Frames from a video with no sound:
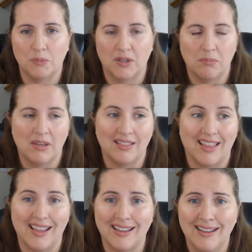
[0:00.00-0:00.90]
to someone and being
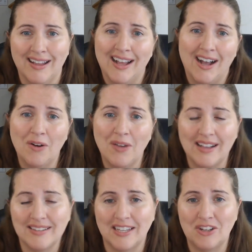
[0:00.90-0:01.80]
like, oh,
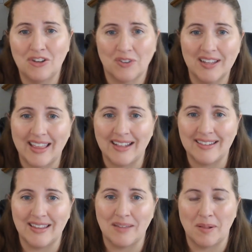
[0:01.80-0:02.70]
yeah, I saw you do
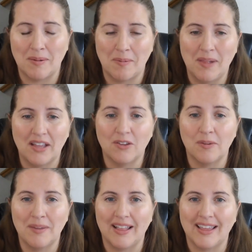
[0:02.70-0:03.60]
freelancing, blah, blah, blah, you
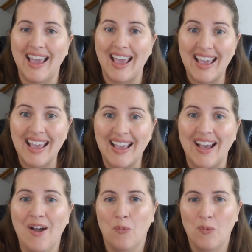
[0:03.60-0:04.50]
could be like,
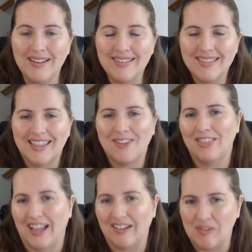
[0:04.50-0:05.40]
hey, what is it that you
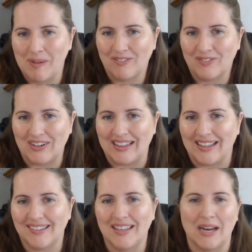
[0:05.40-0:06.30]
love about
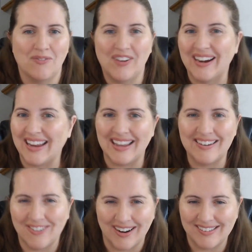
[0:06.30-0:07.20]
freelancing? I'm very
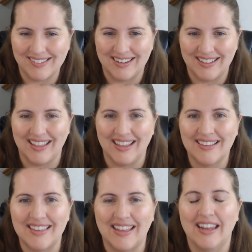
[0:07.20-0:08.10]
interested in
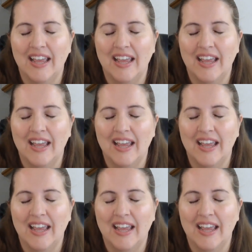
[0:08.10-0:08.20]
this.